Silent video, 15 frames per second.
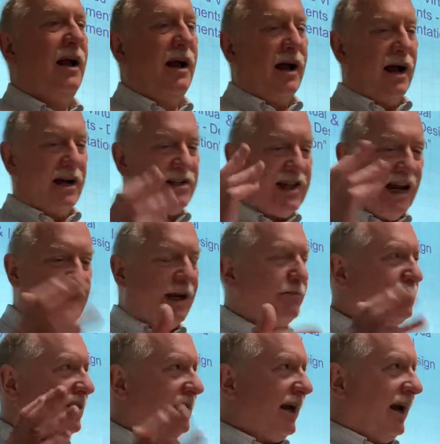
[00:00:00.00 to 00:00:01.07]

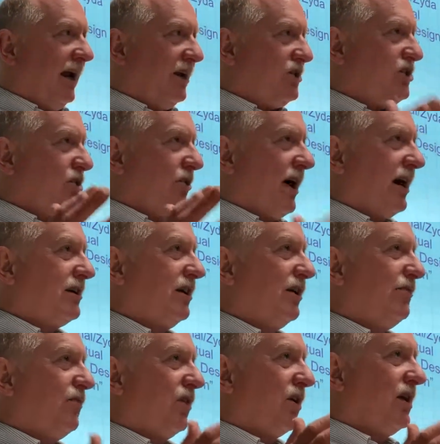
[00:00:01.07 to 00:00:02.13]
Sandeep today is director
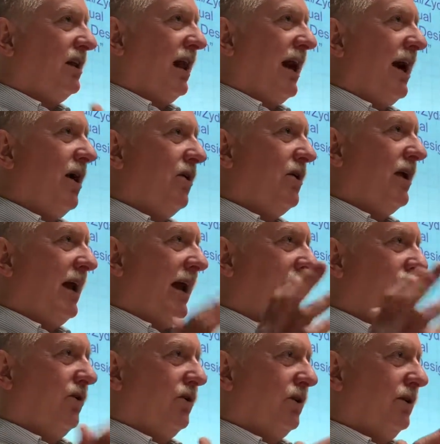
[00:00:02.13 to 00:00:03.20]
for cloud
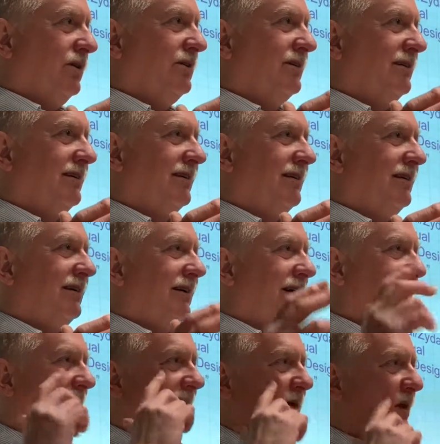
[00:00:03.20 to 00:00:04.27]
at Google. right?